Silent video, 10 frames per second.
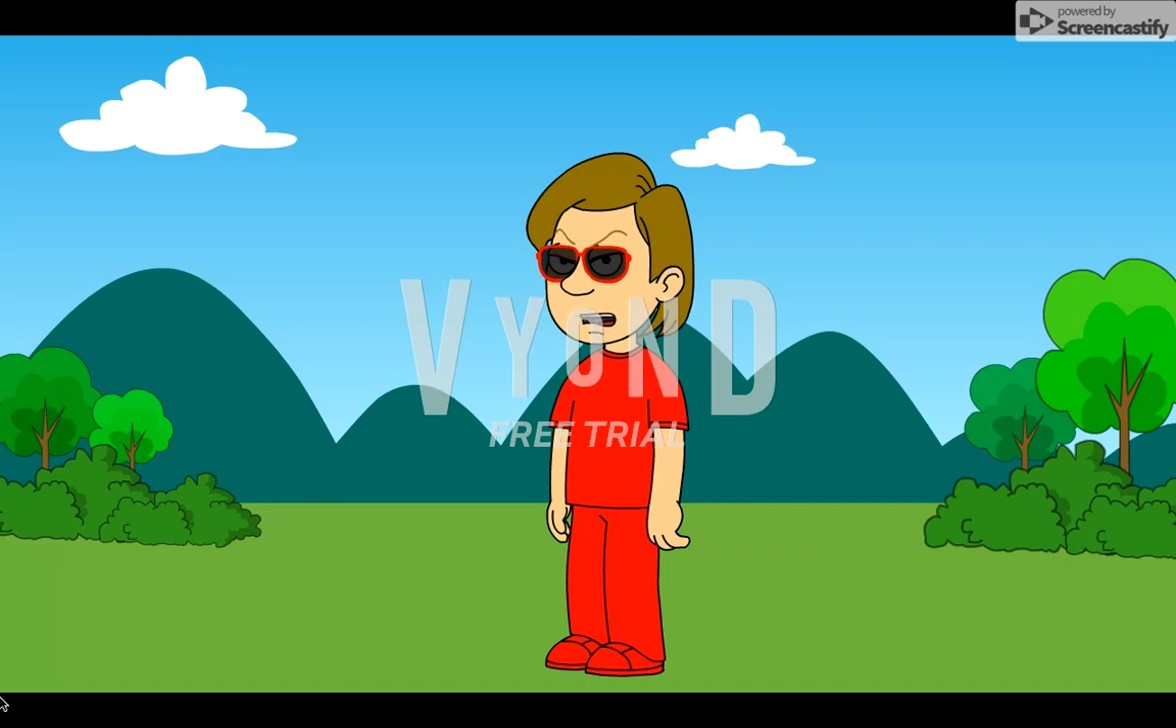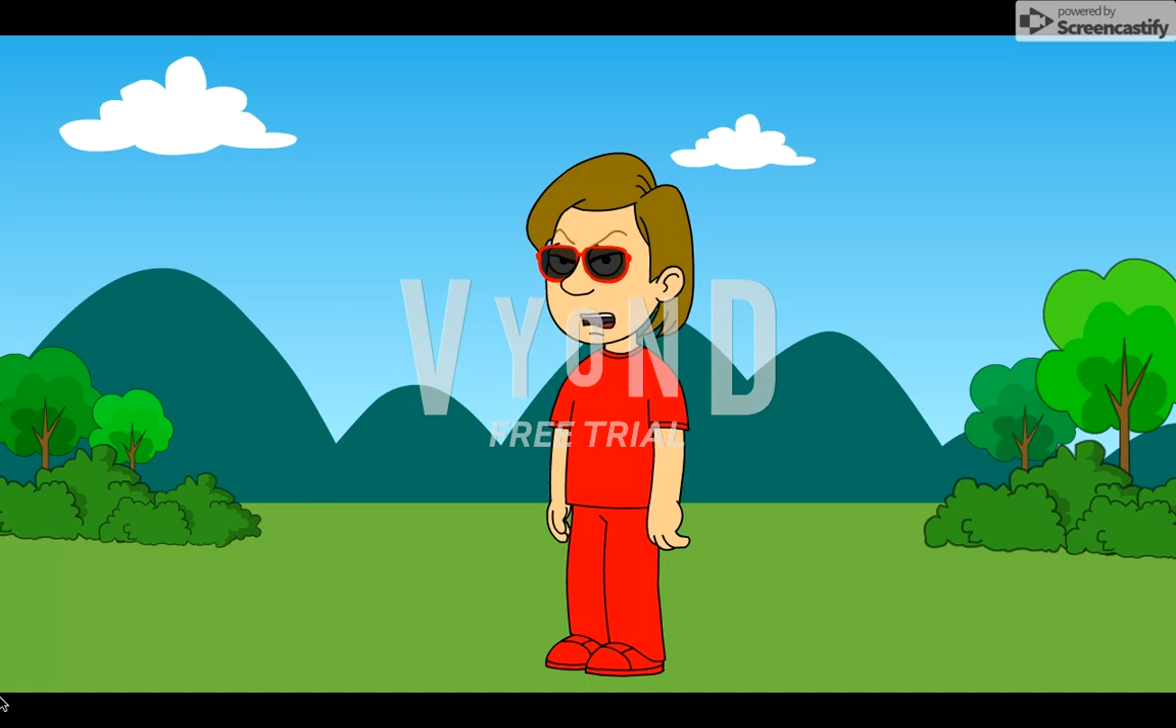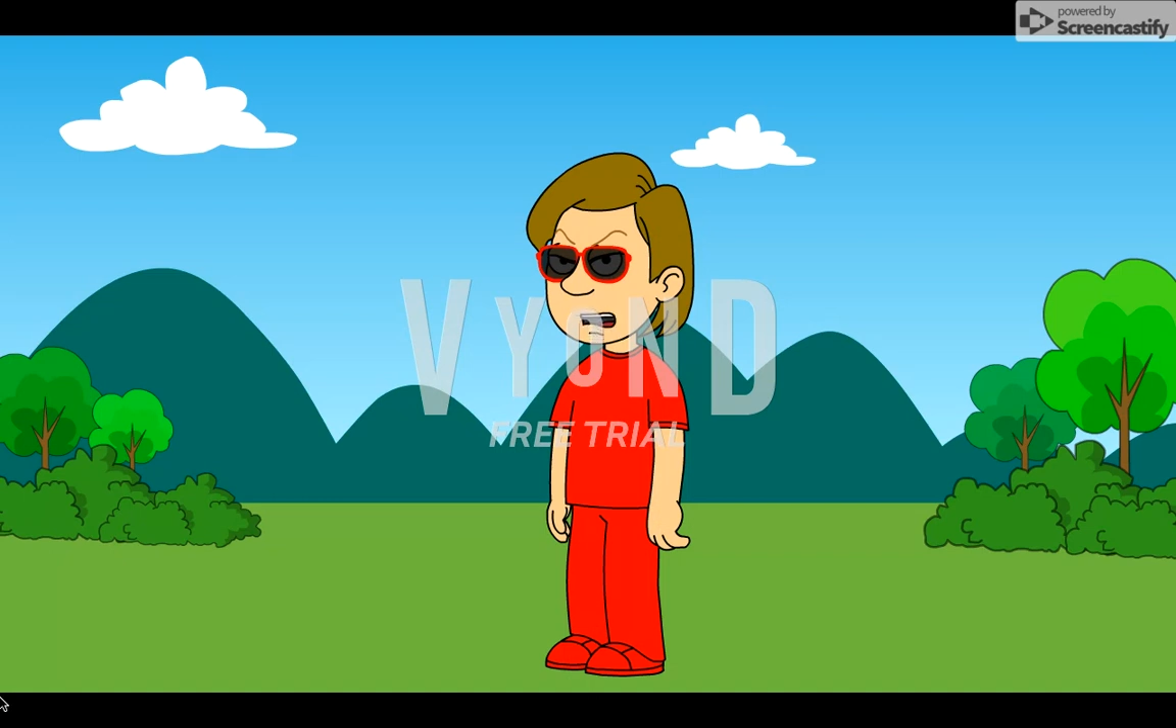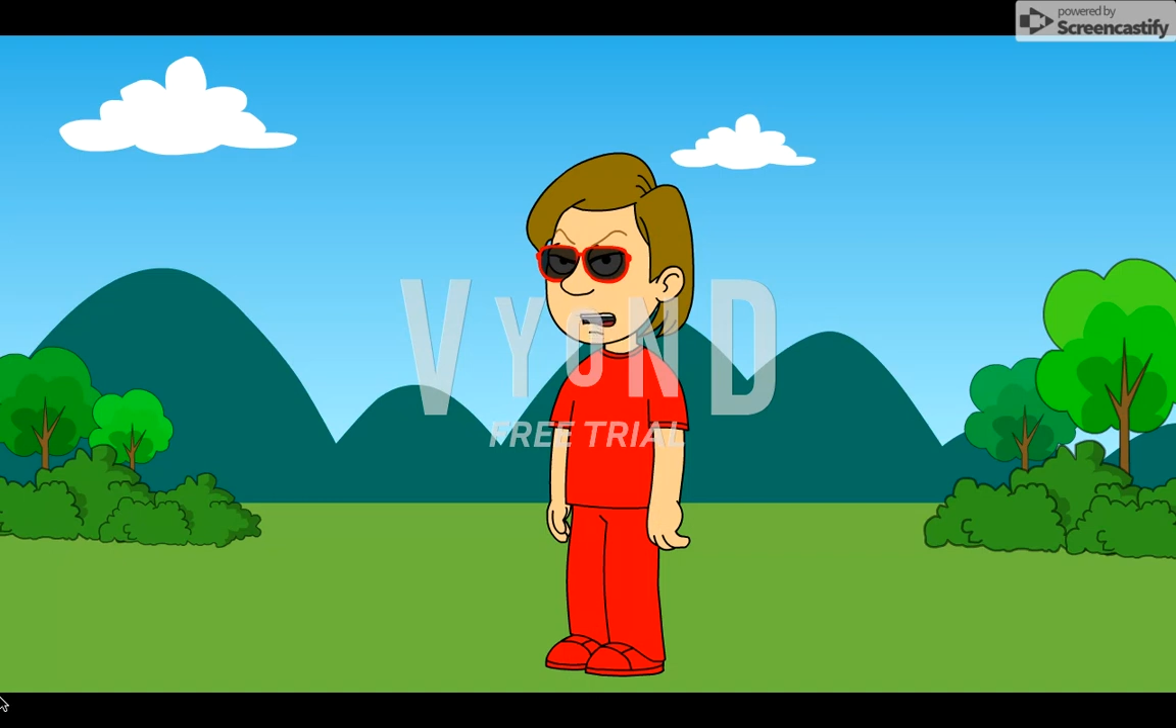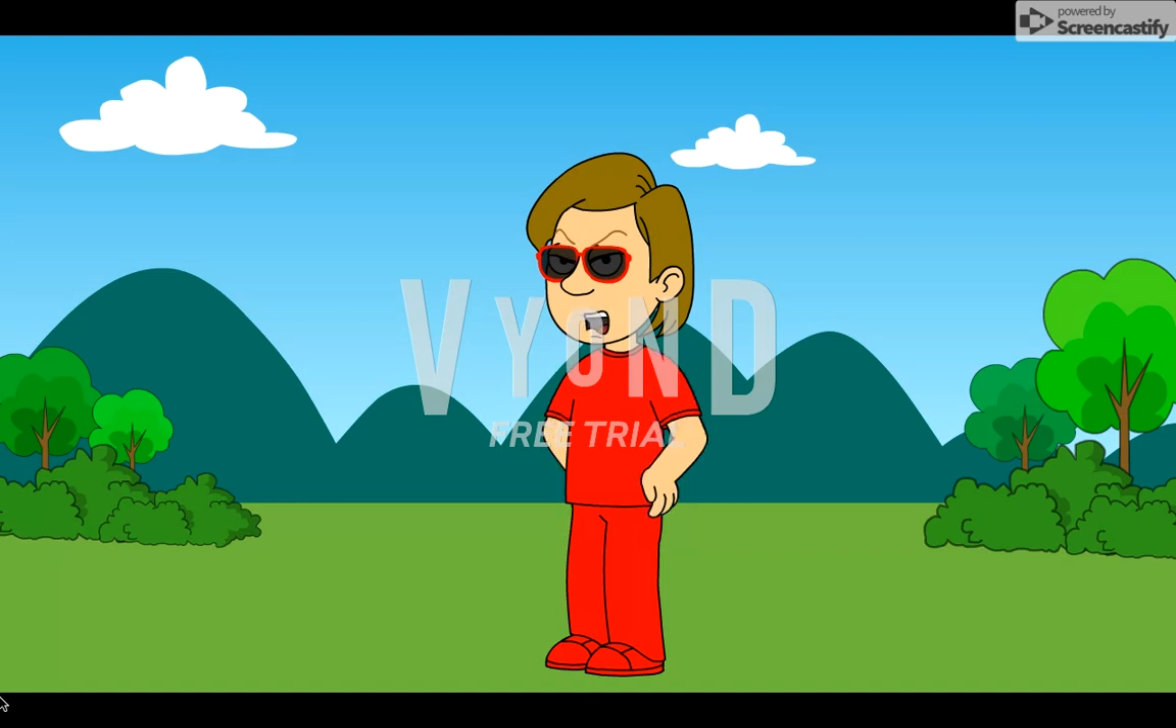
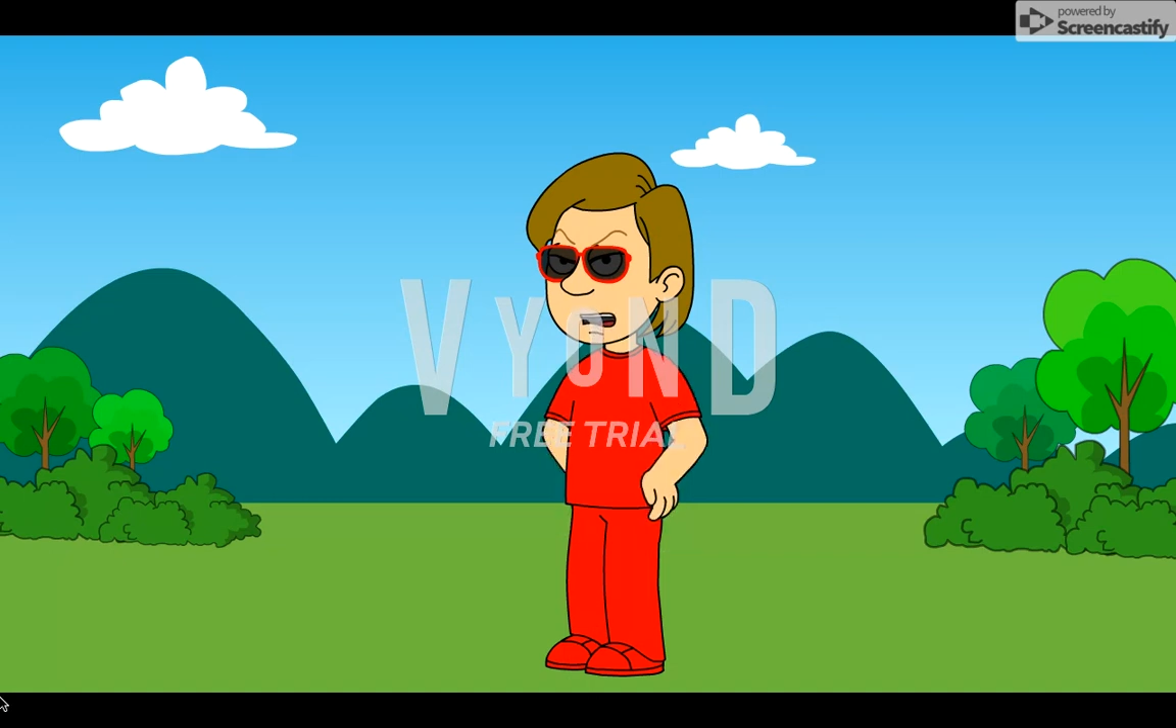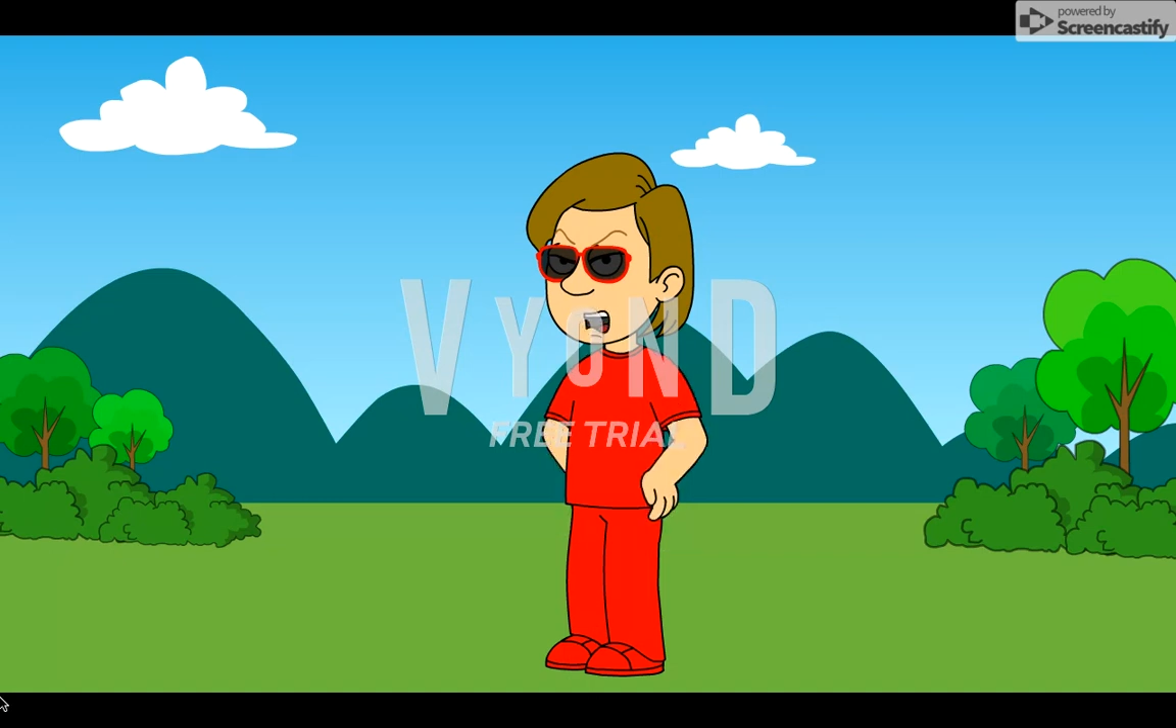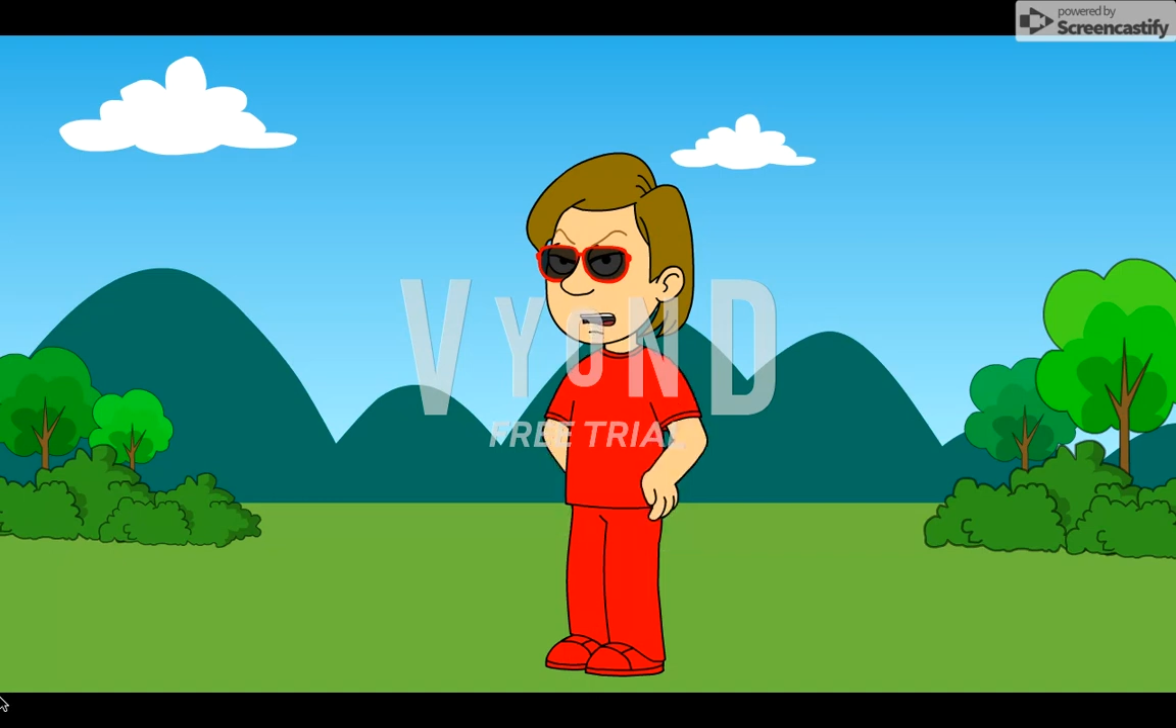The answer is